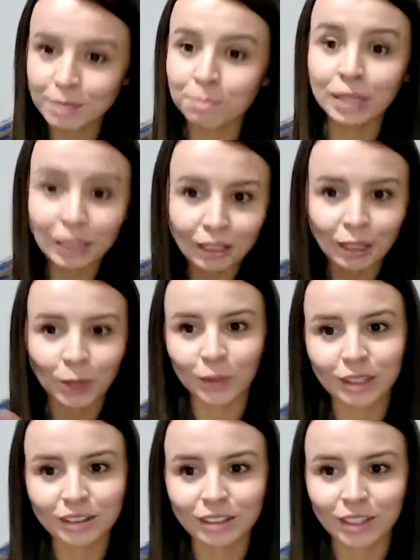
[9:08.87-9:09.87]

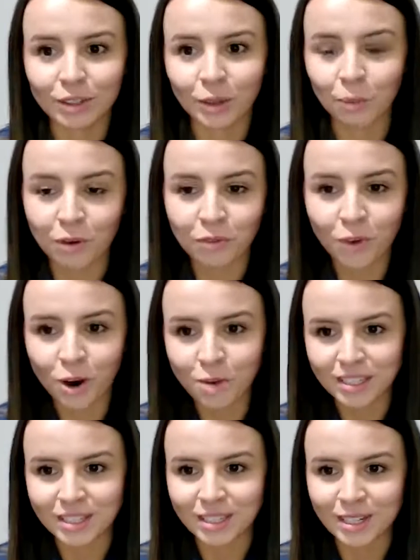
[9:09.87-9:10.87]
bilingual theater
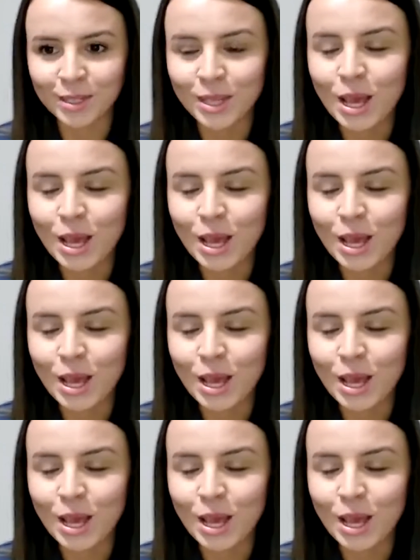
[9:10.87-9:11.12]
performances.